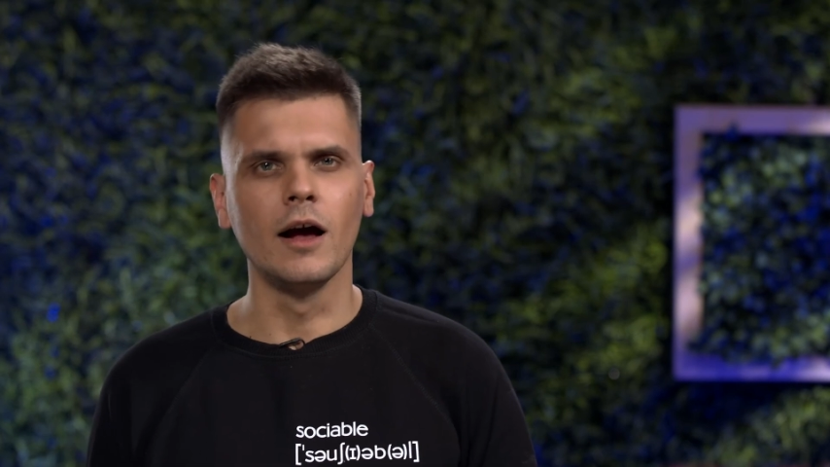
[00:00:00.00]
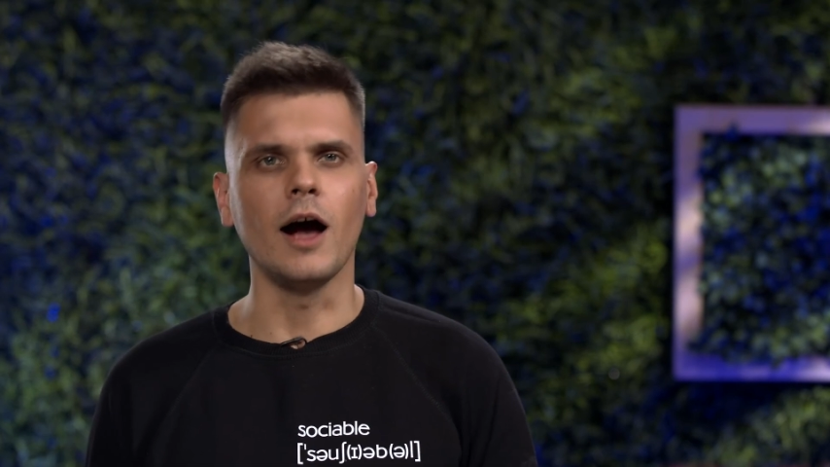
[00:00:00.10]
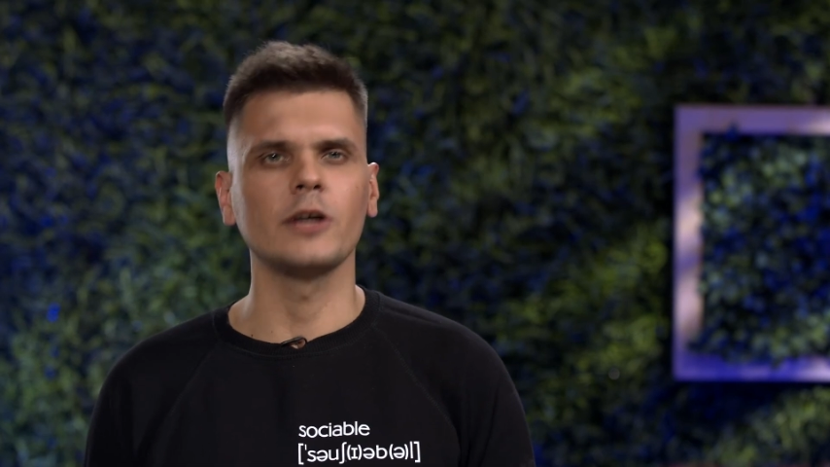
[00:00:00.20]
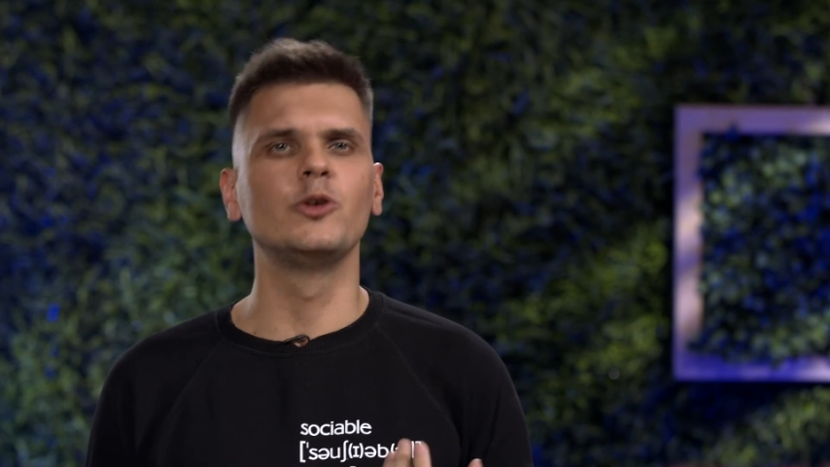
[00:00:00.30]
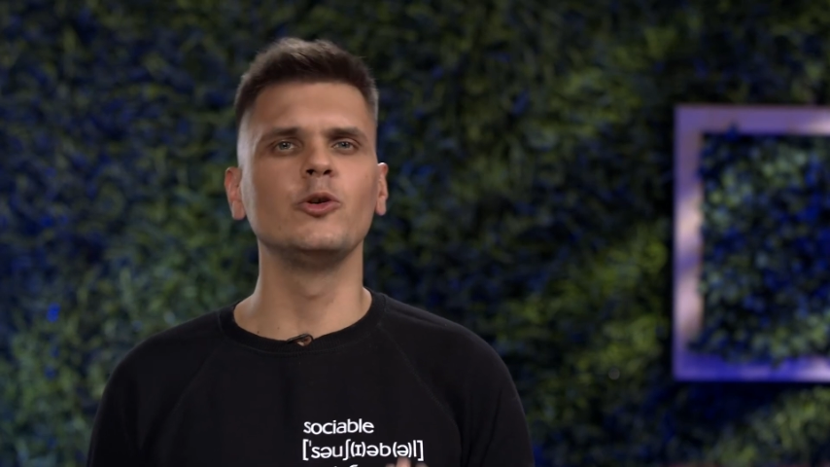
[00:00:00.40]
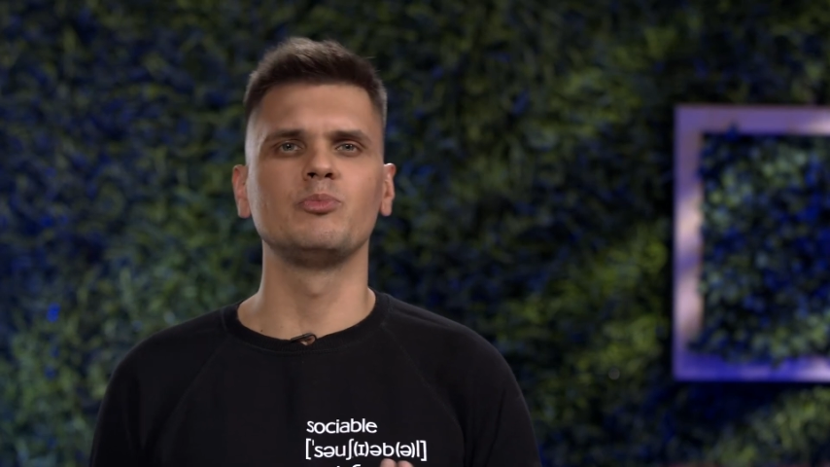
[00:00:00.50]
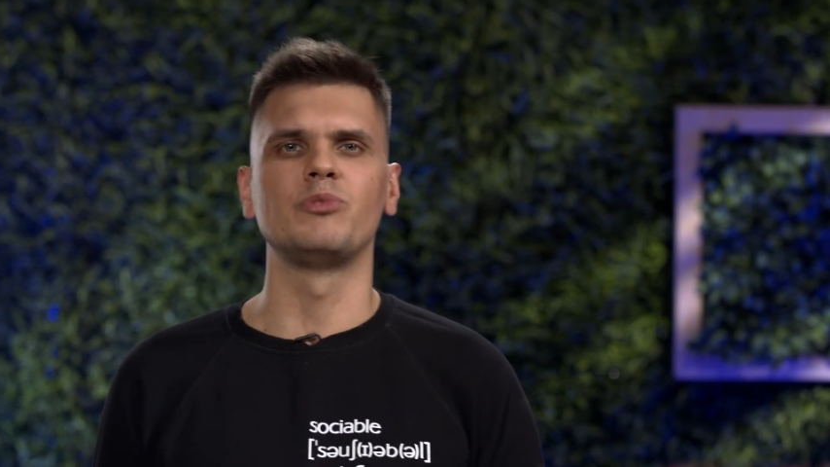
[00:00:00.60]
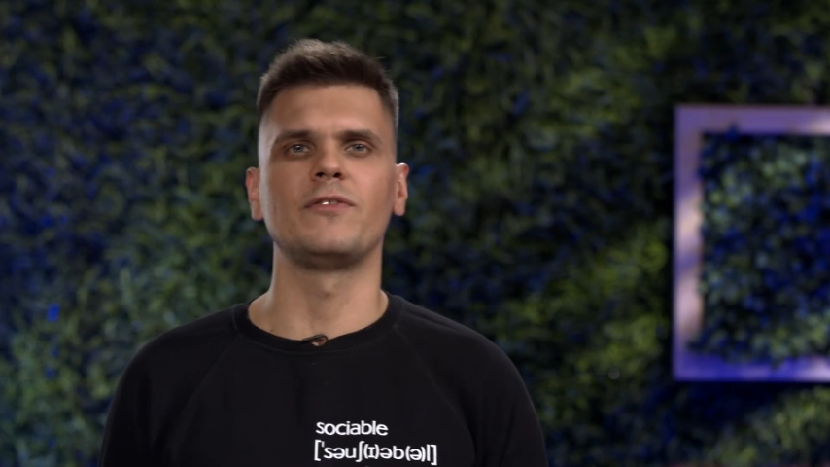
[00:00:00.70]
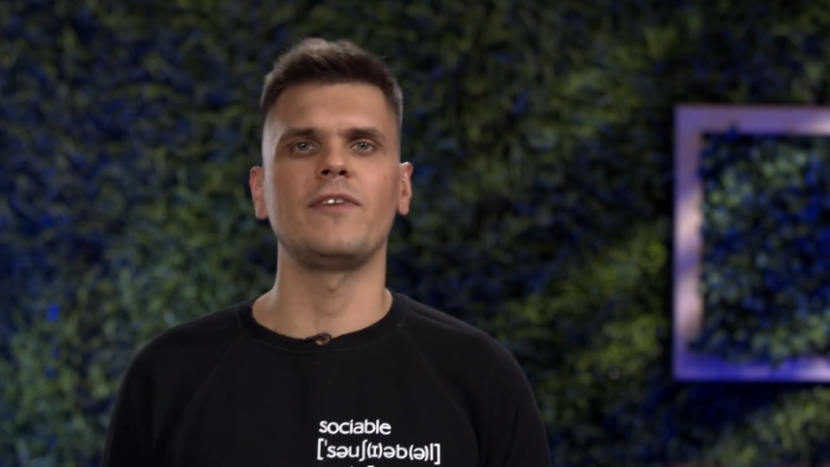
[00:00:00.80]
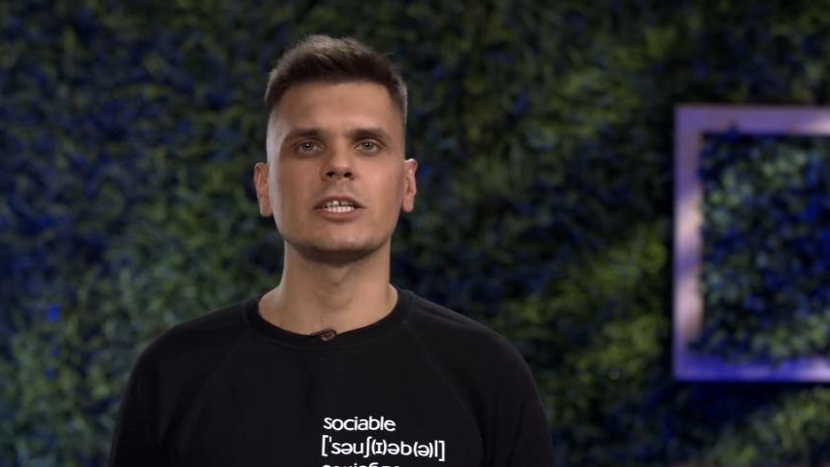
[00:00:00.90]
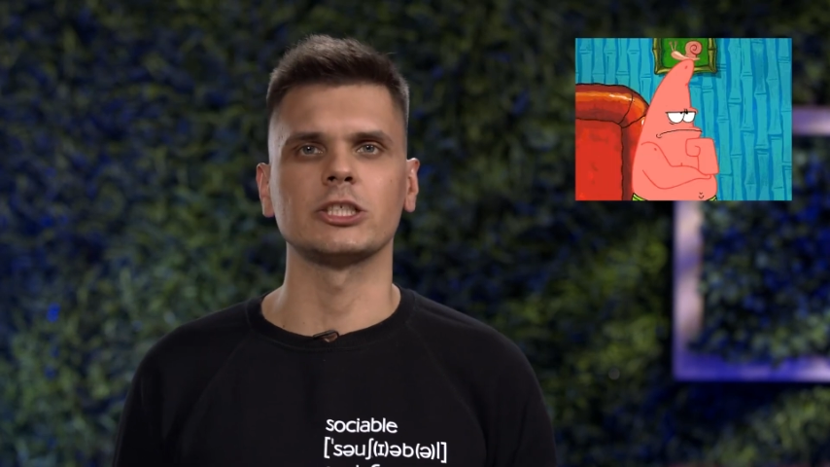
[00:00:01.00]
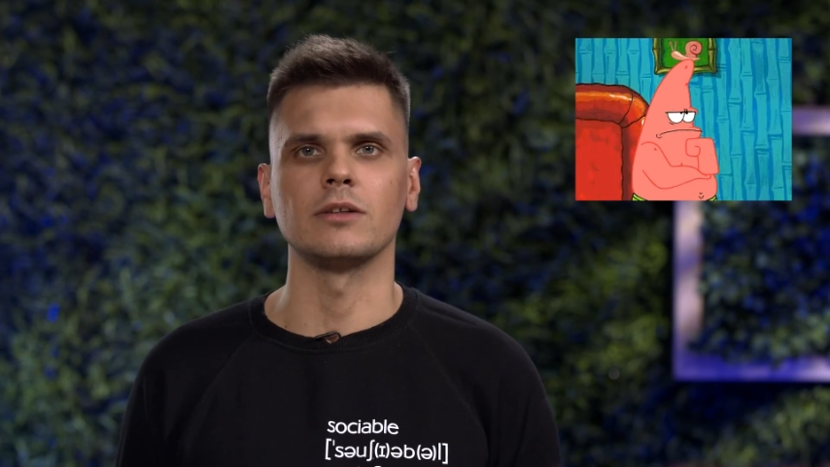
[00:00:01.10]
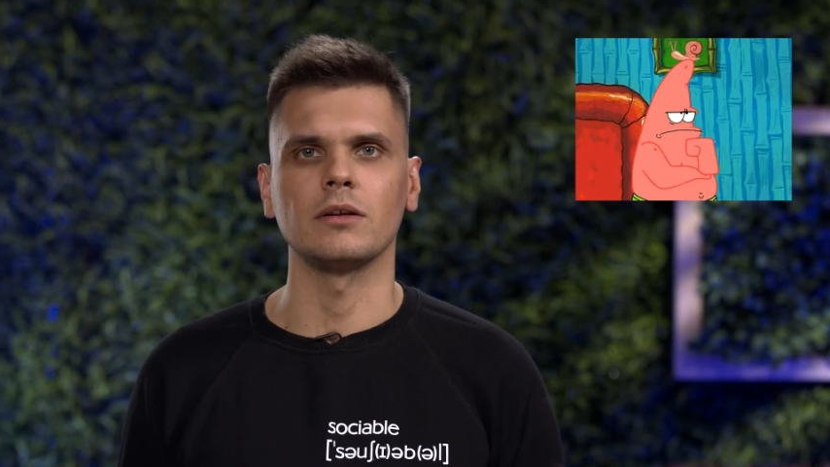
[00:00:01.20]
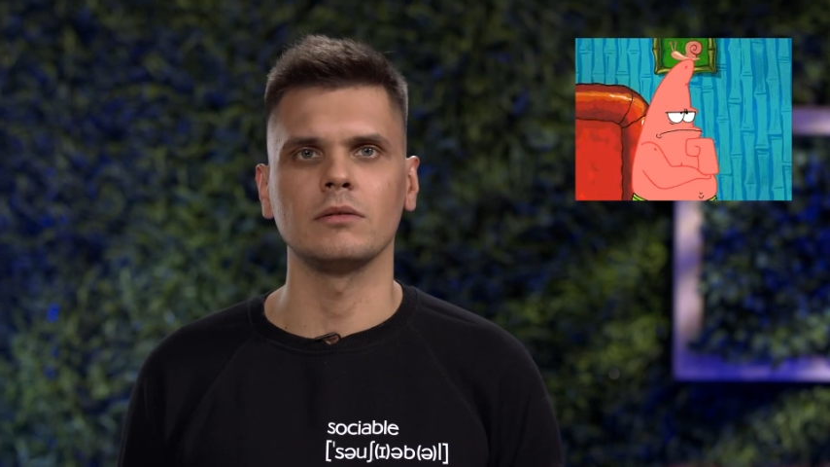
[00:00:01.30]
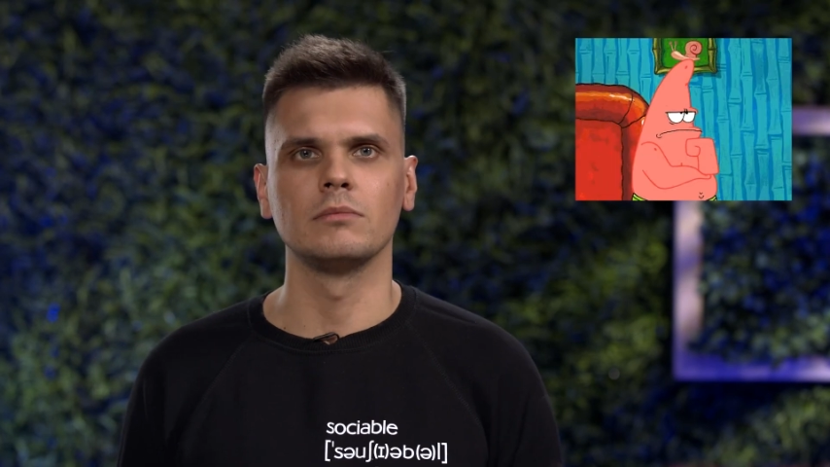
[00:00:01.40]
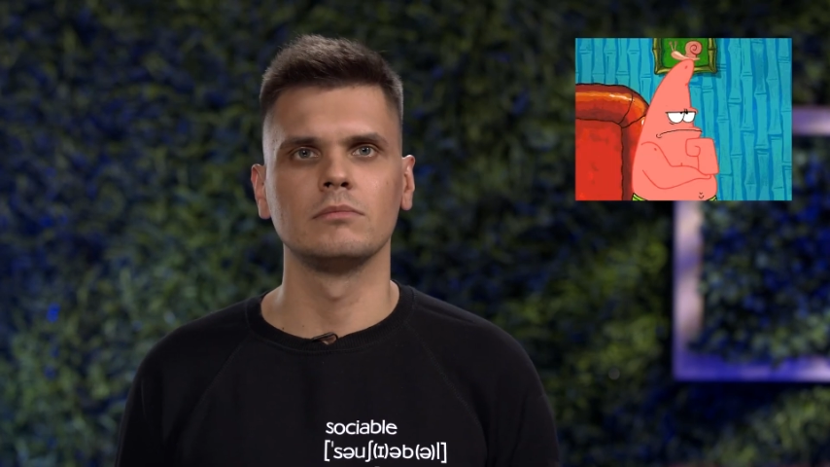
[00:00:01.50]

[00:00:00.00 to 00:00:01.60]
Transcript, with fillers: a good professional?